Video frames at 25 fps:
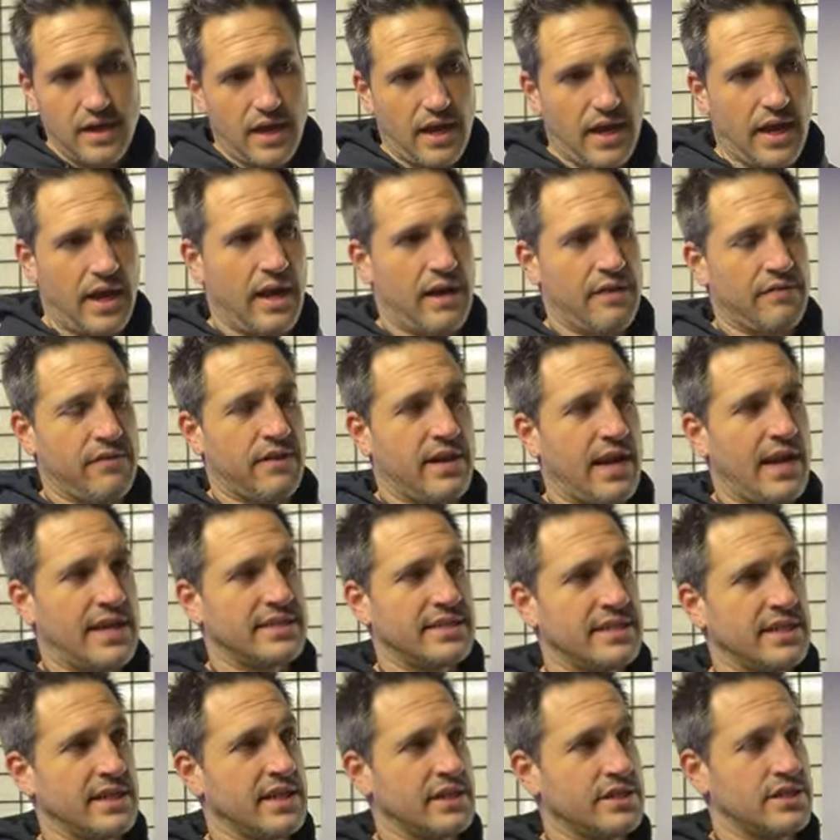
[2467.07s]
And the
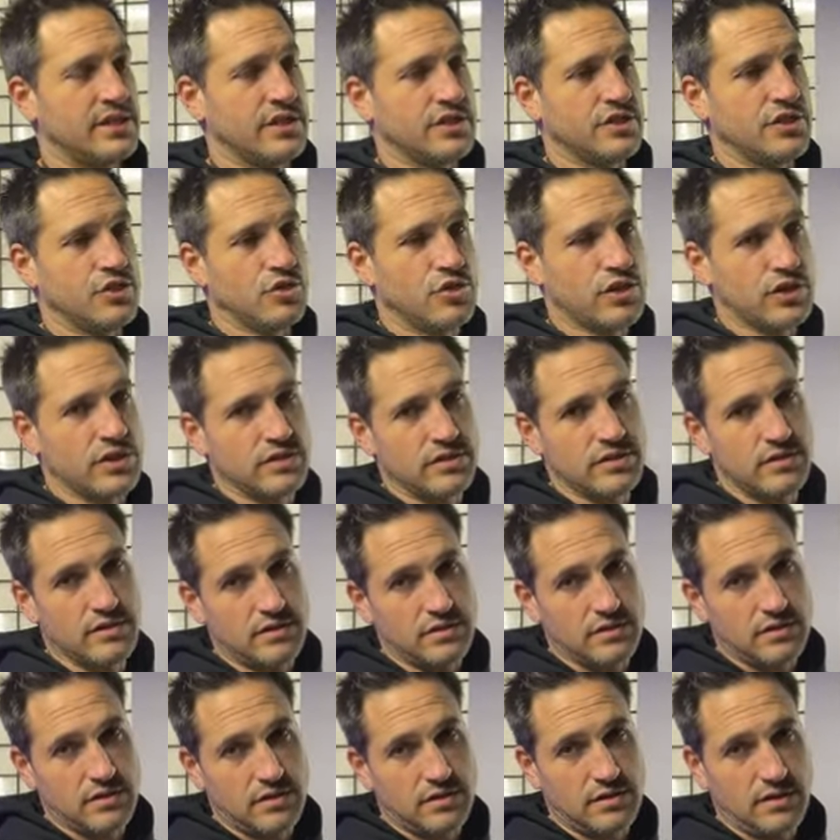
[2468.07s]
nice thing is, is you
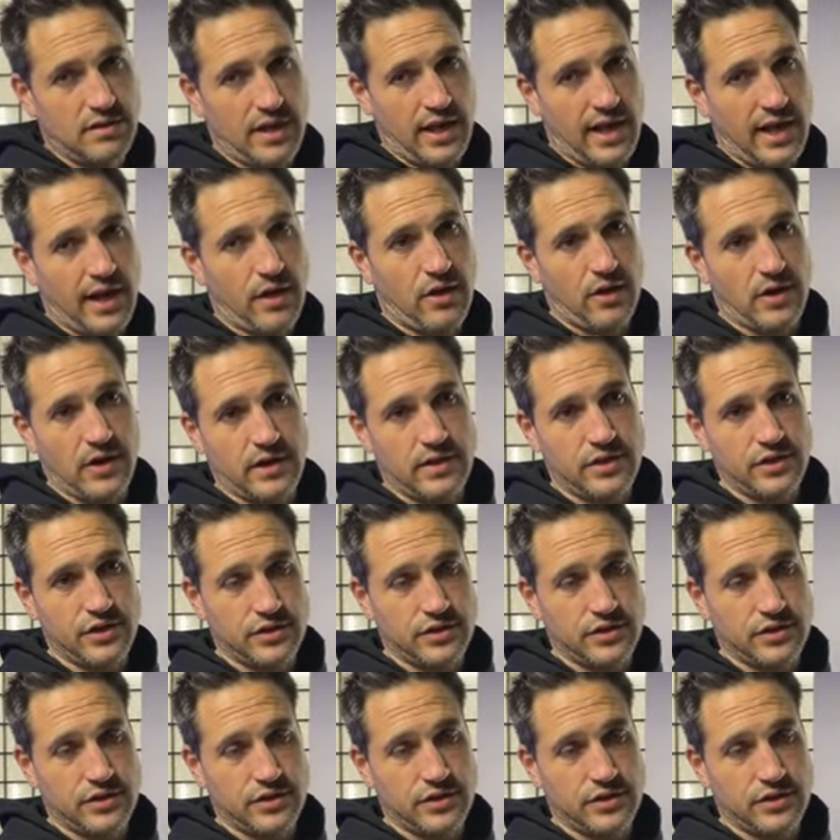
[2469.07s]
can layer it.